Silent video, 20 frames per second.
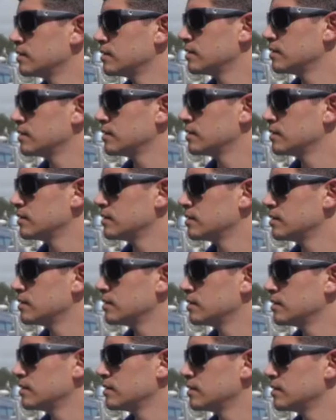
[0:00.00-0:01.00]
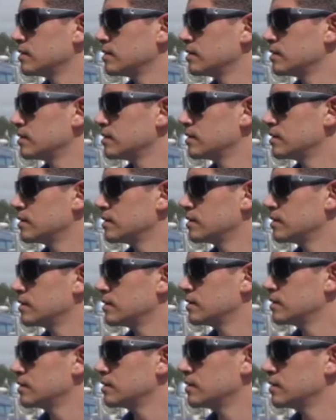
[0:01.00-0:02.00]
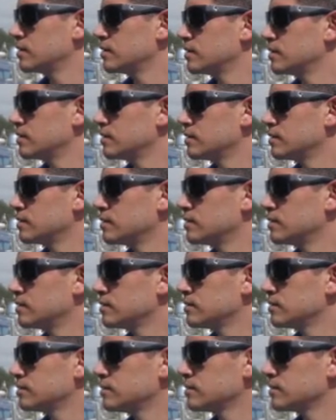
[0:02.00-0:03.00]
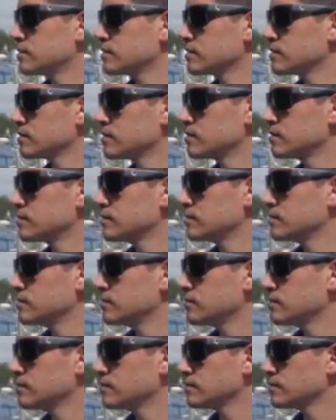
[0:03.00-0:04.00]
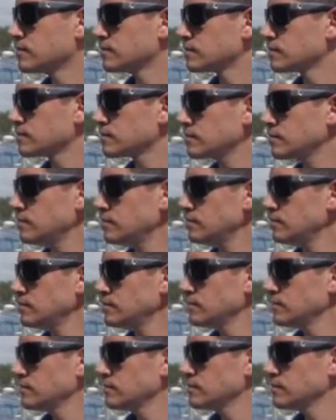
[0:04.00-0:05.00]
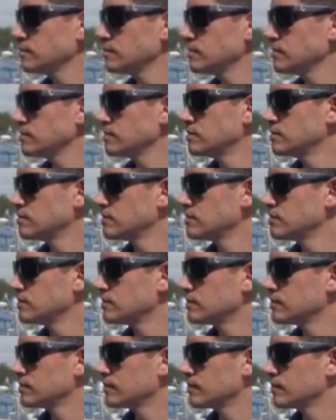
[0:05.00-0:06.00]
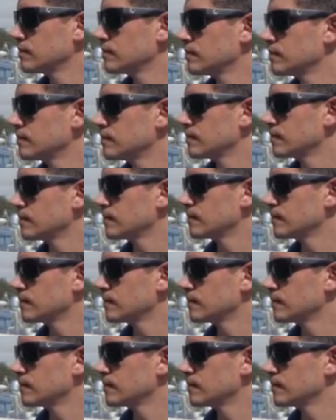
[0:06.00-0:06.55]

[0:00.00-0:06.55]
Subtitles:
[no speech]